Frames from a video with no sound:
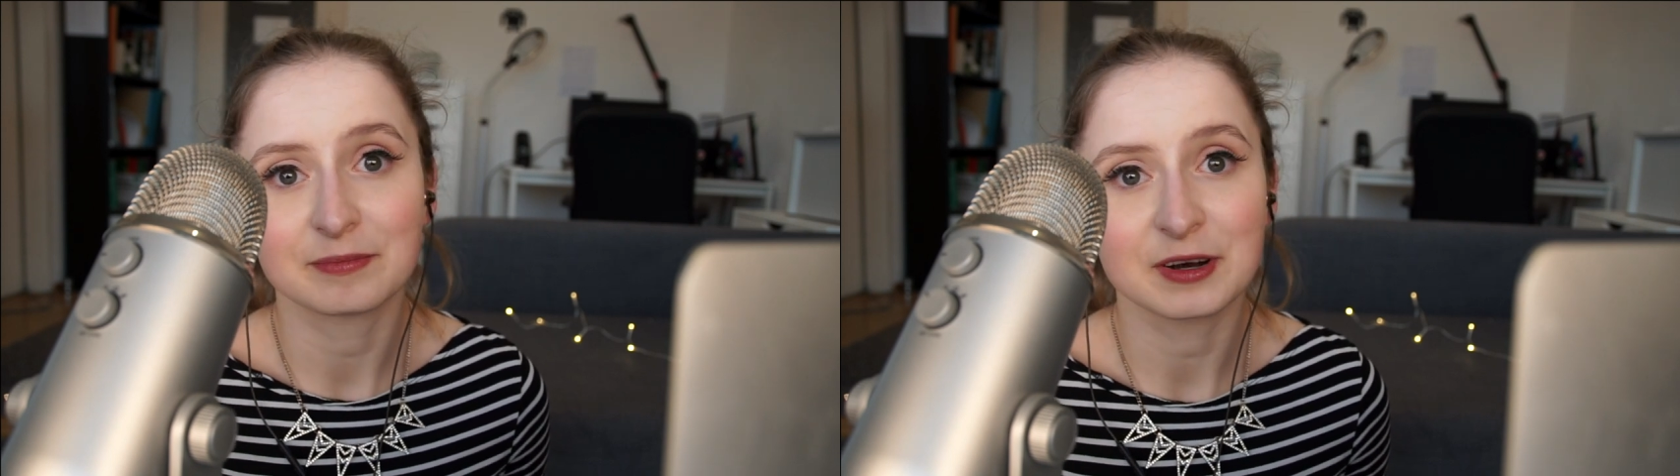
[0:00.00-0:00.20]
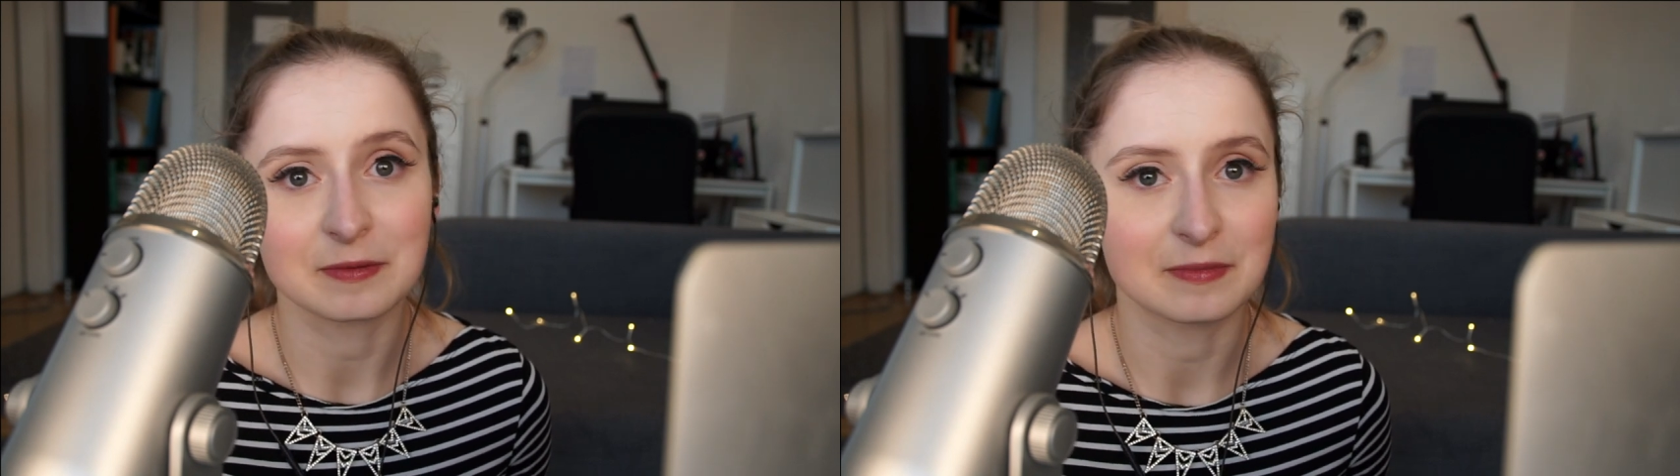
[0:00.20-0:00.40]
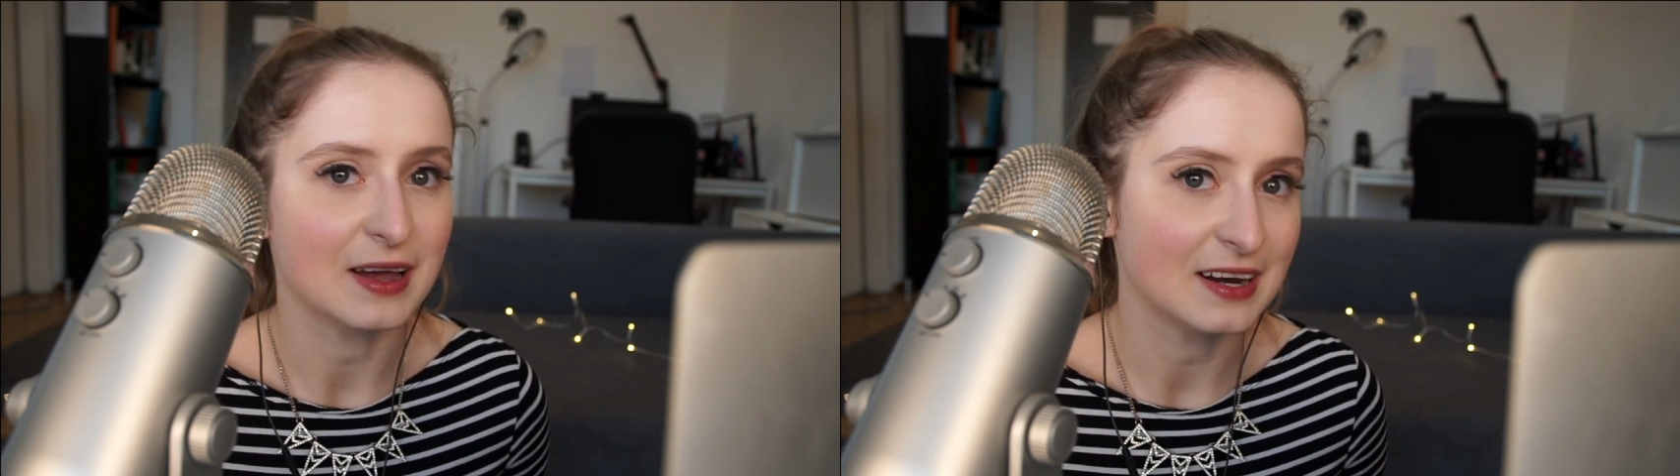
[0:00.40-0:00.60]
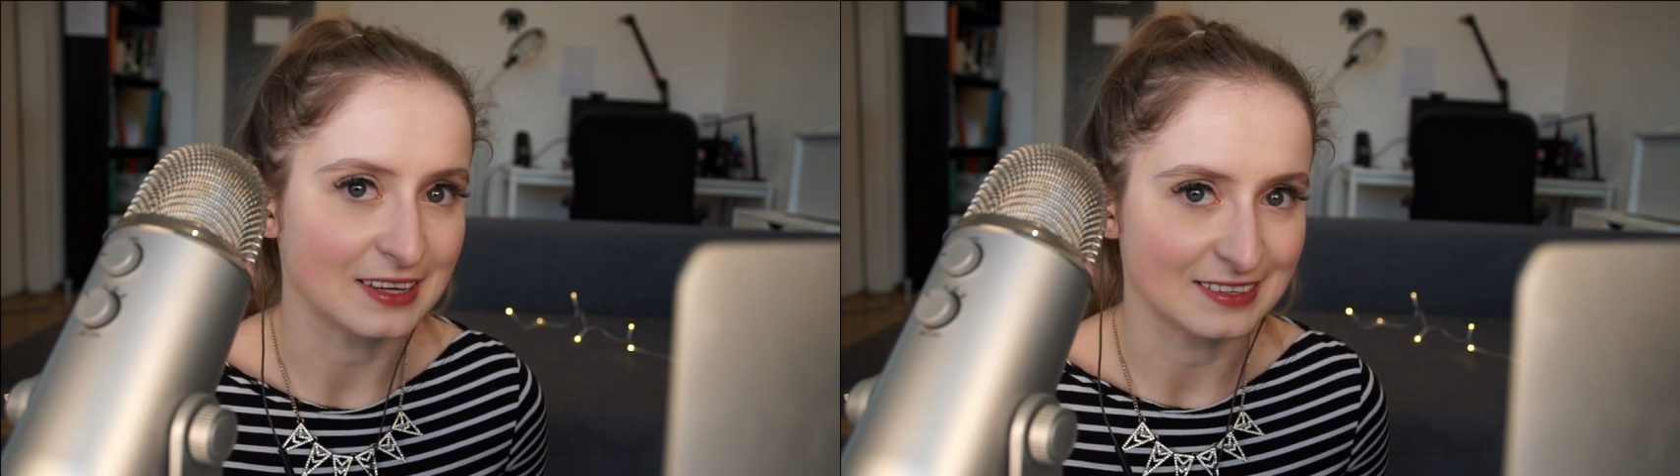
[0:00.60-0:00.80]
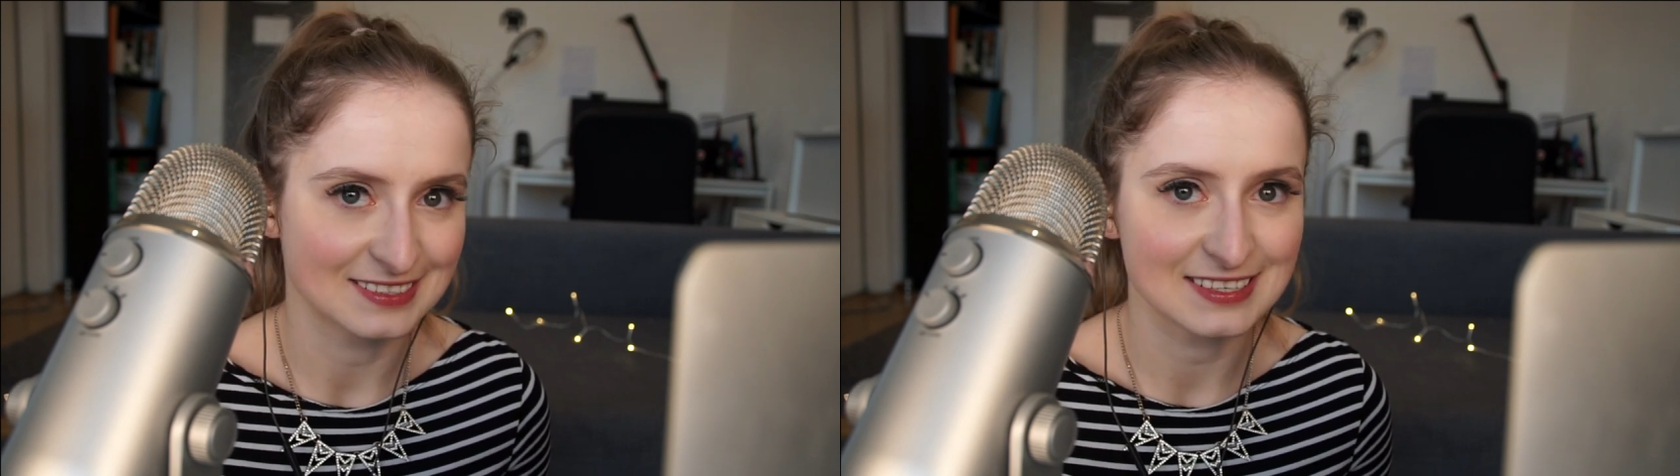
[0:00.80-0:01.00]
pretty
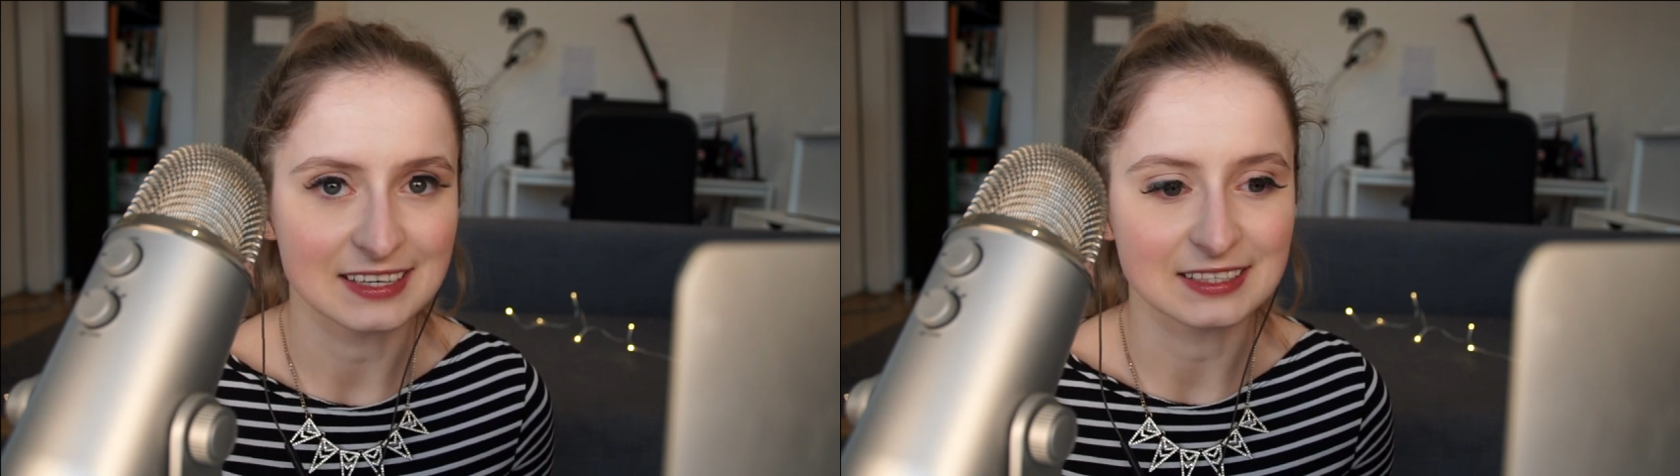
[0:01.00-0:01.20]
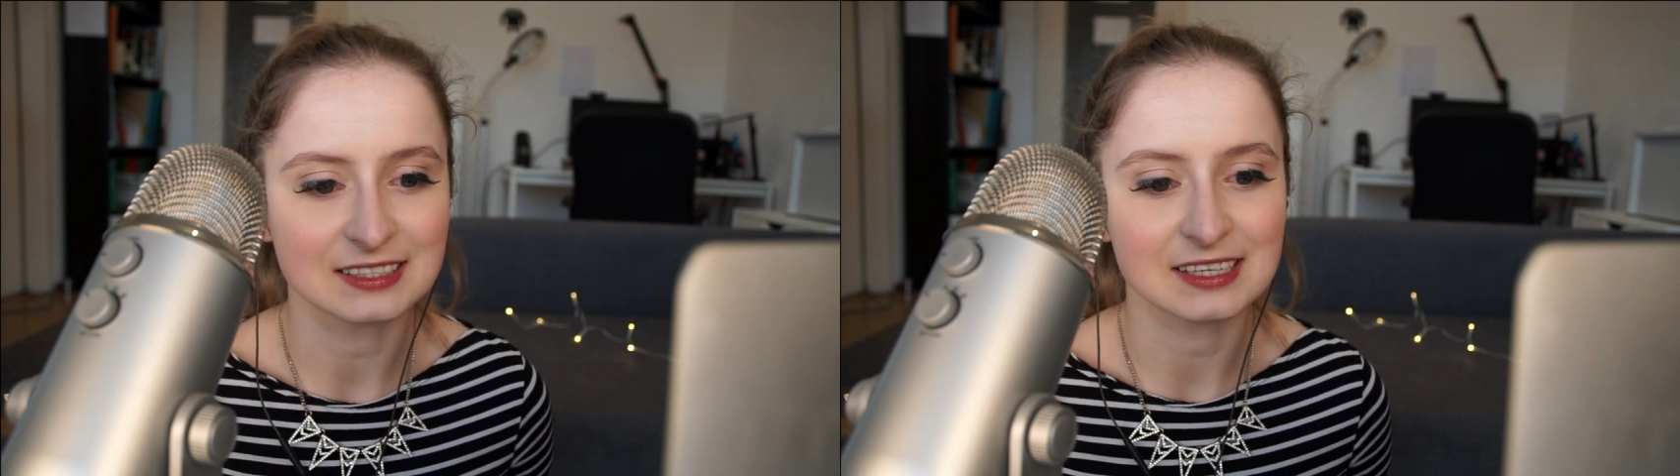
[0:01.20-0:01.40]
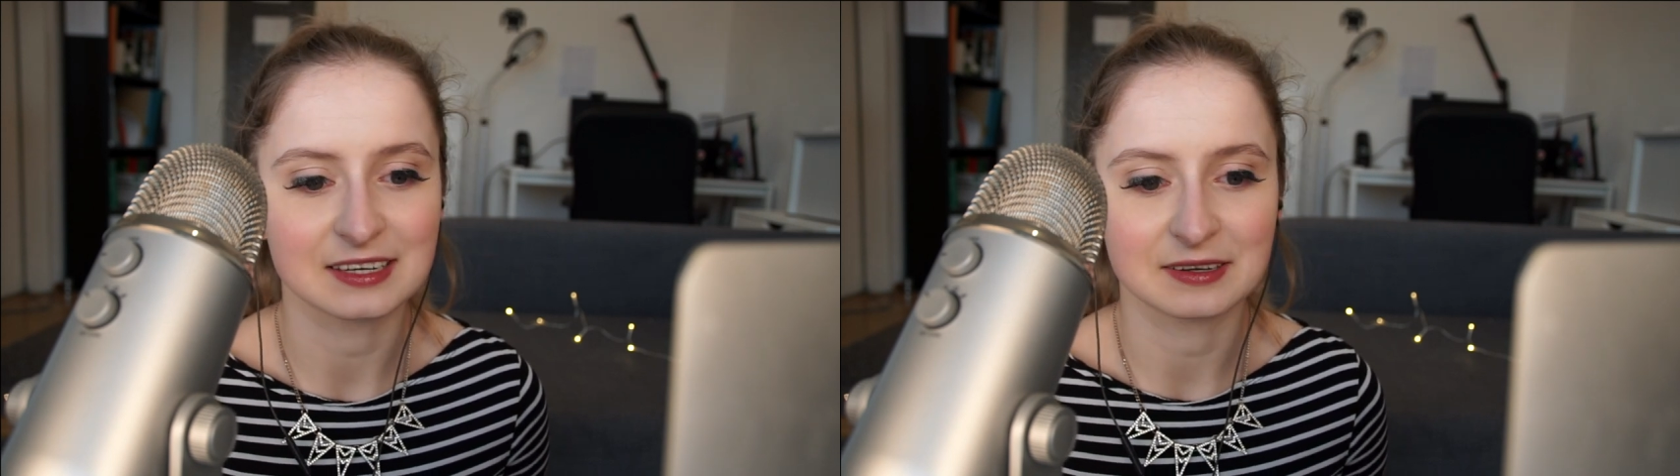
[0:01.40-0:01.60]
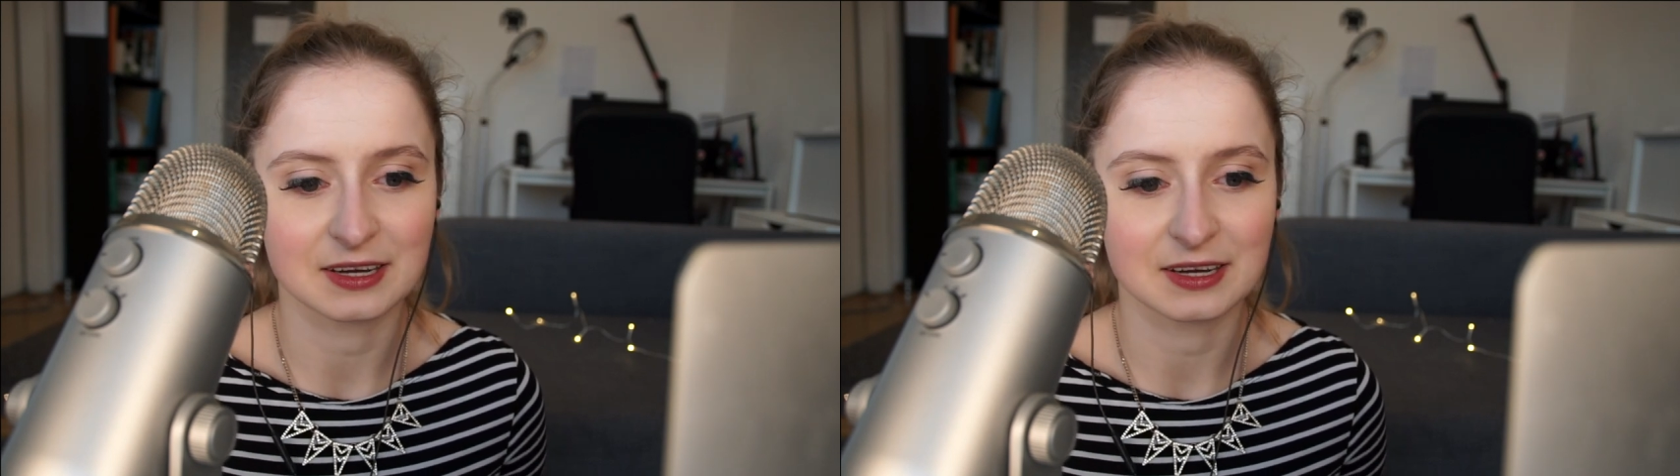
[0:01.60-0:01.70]
many seconds,